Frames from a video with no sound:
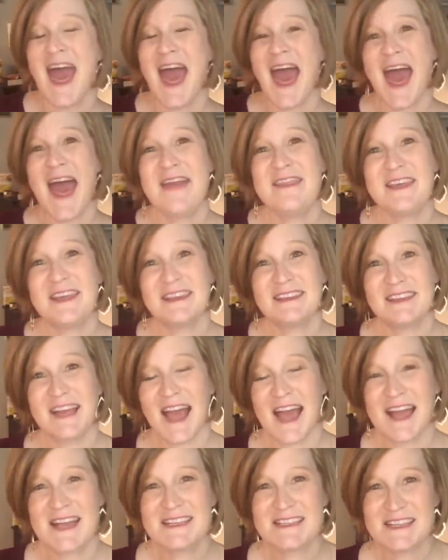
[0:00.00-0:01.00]
And then
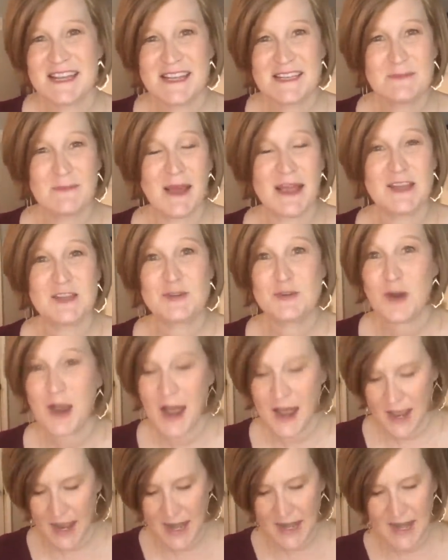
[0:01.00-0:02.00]
last is my
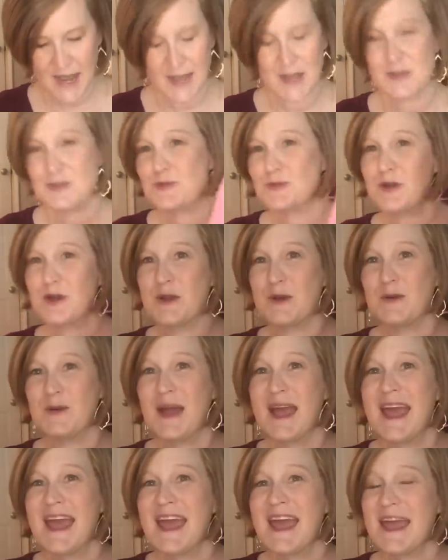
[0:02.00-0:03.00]
tried and true
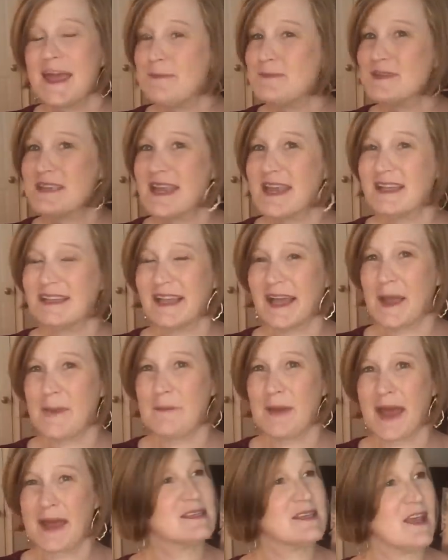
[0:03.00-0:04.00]
Ipsy Glam
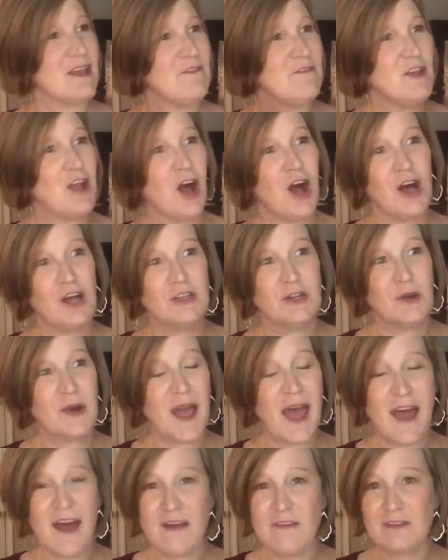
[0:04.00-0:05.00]
Bag. If y'all don't
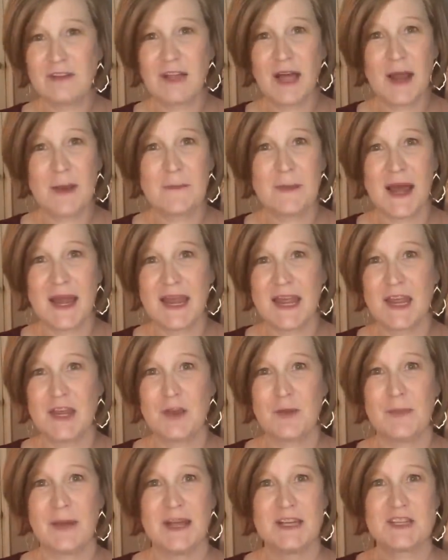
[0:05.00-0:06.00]
have a lot of money in
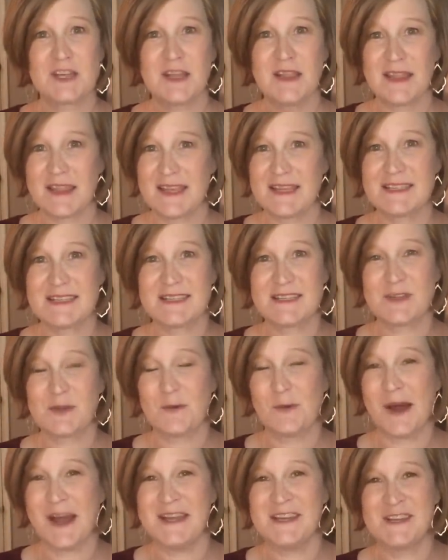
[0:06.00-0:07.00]
your budget, this is the
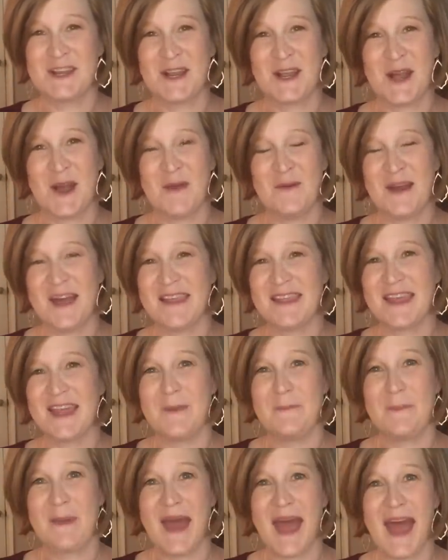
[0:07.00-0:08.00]
one to go with.
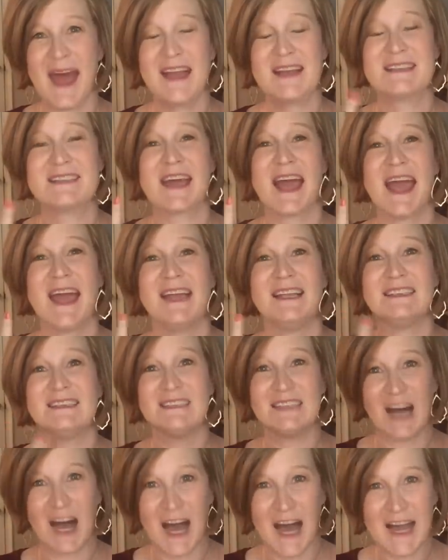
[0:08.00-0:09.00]
It packs a
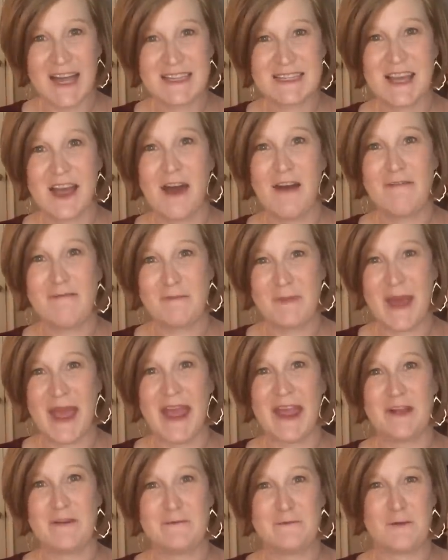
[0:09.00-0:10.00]
lot of
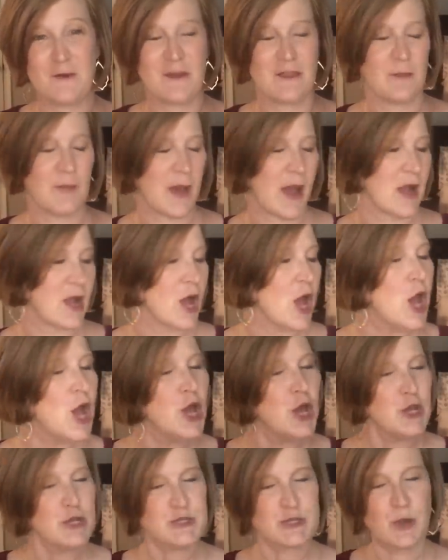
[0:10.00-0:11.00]
bang for the buck.
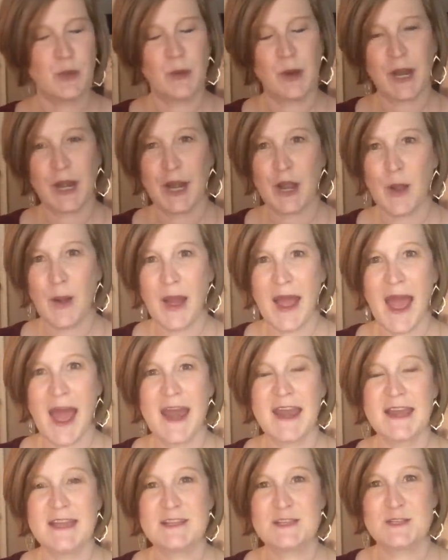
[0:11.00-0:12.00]
So we're gonna go
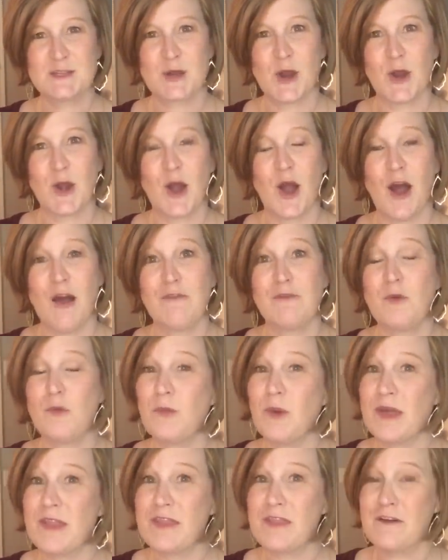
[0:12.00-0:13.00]
ahead and start off
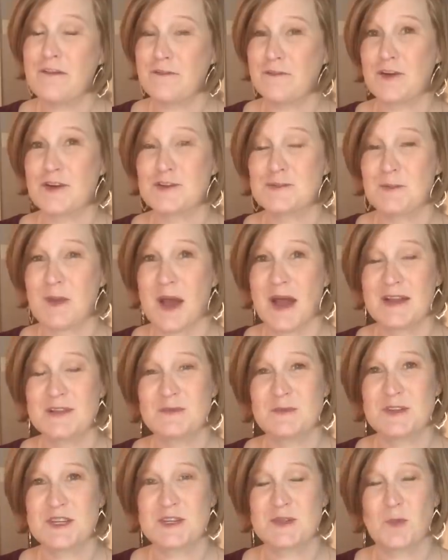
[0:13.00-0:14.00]
with the first box,
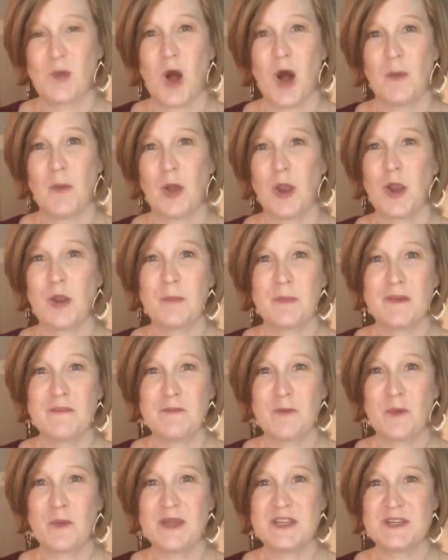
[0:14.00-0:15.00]
which is Walmart.
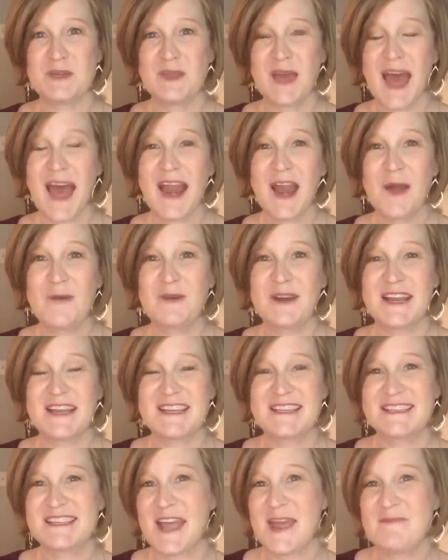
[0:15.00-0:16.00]
Before we do that, I wanted
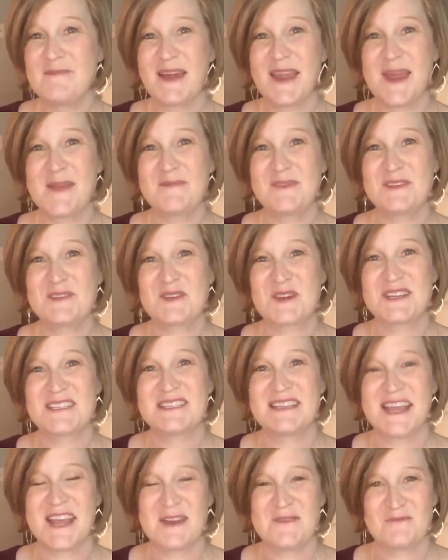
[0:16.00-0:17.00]
to say my name is
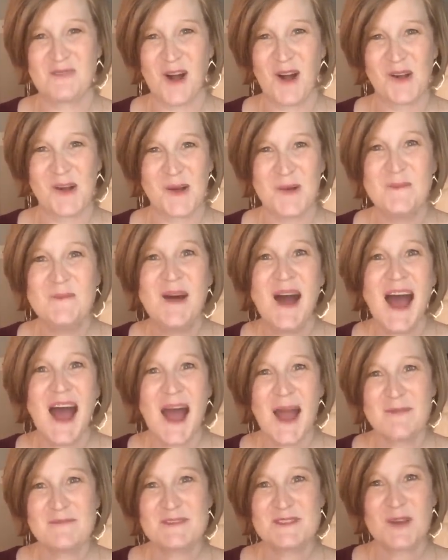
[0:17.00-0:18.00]
Christy and welcome.
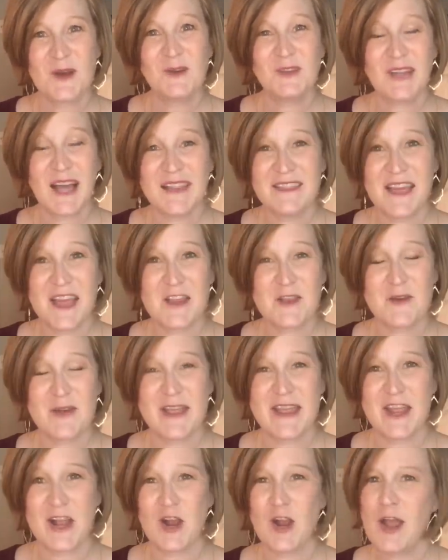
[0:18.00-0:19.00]
I'm so glad that you're
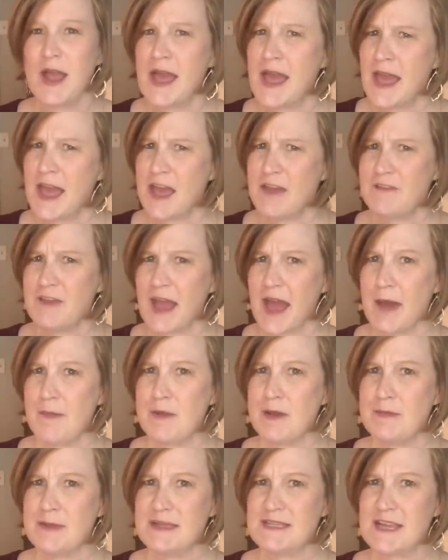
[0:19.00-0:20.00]
here. If you
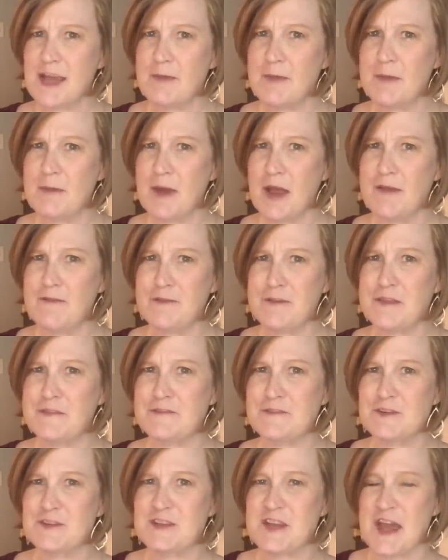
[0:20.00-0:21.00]
happen to be stopping by for the
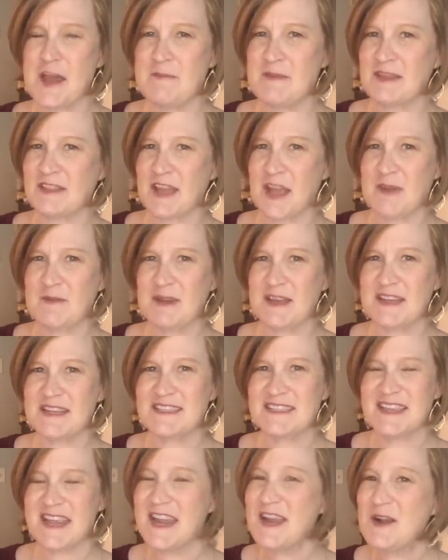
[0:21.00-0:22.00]
first time and like what you
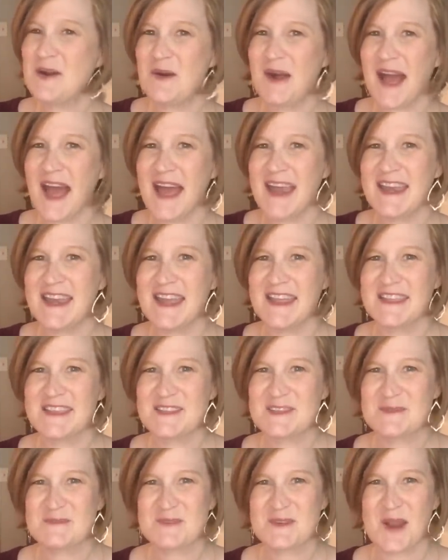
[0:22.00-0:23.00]
see, go ahead and hit the
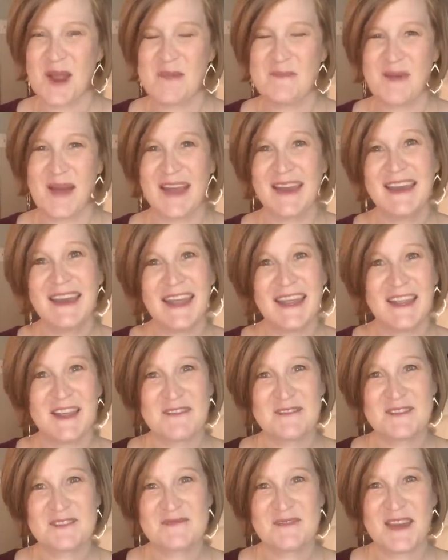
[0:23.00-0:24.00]
subscribe button and
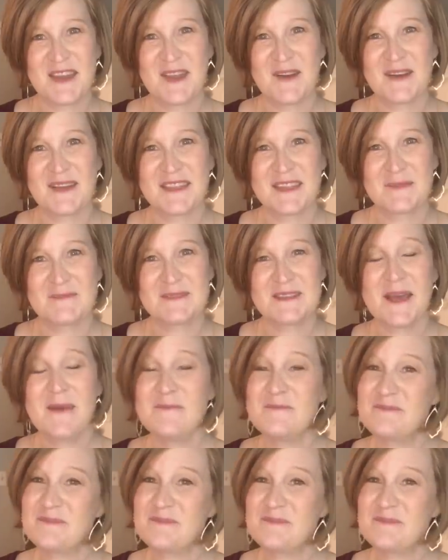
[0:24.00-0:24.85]
give this video a thumbs up.